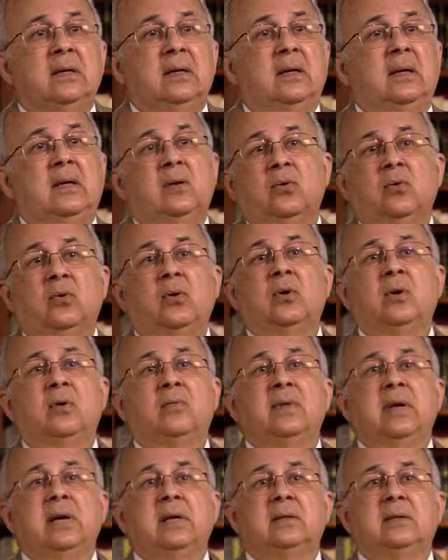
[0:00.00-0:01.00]
In all of
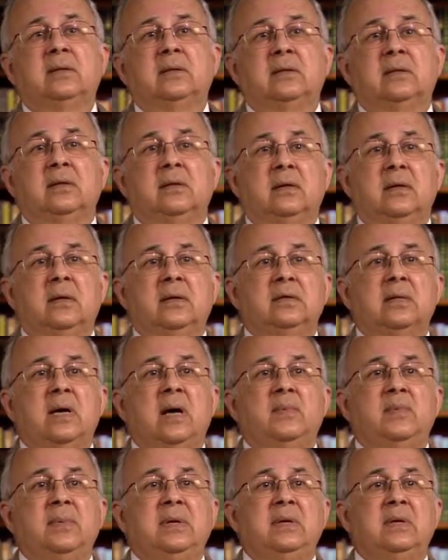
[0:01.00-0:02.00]
that,
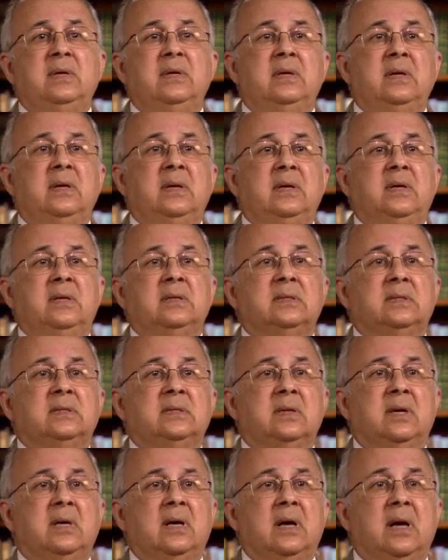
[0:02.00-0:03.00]
Nizami is
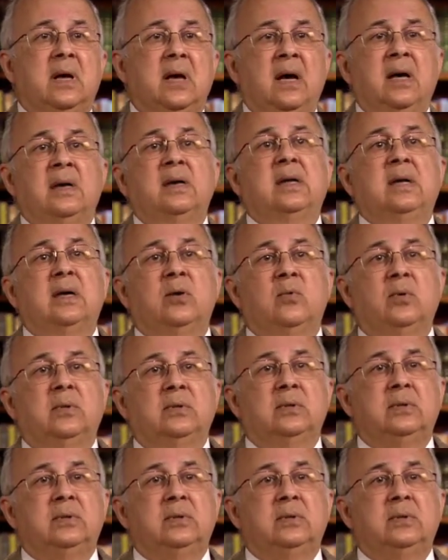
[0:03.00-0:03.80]
unequaled.